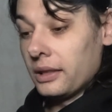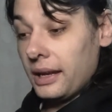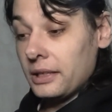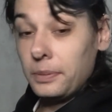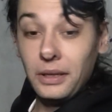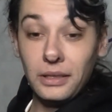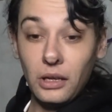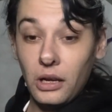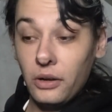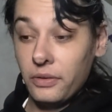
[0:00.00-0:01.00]
next piece
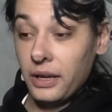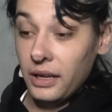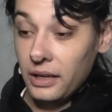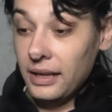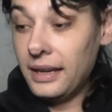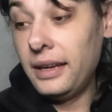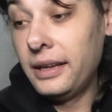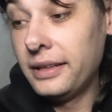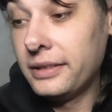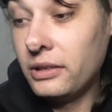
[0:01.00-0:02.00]
of kit
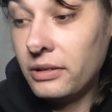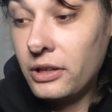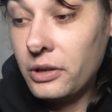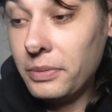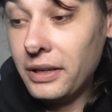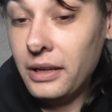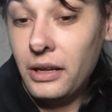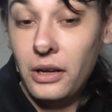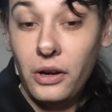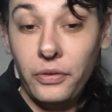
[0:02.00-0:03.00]
is going to be
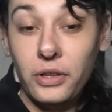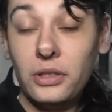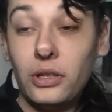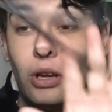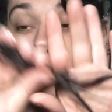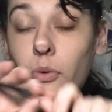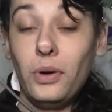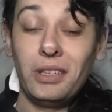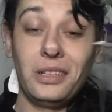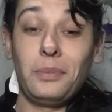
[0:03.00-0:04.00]
obvious,
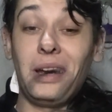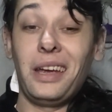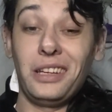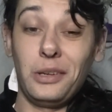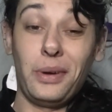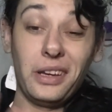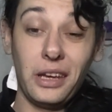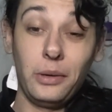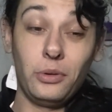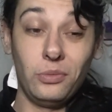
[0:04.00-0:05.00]
which is my HDMI
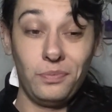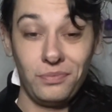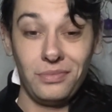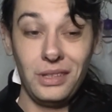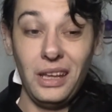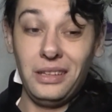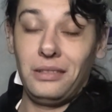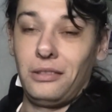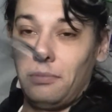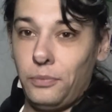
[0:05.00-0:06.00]
cable.
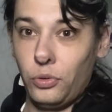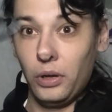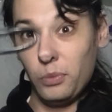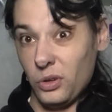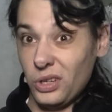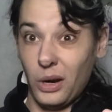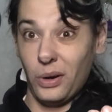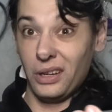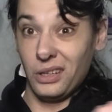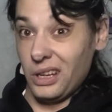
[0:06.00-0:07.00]
It's pretty much how I
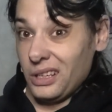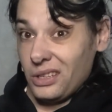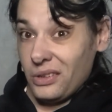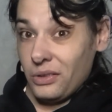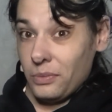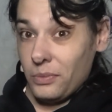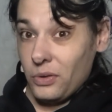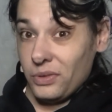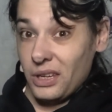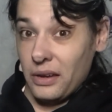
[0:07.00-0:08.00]
connect them both
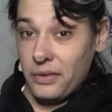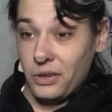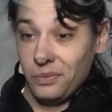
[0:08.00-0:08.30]
together.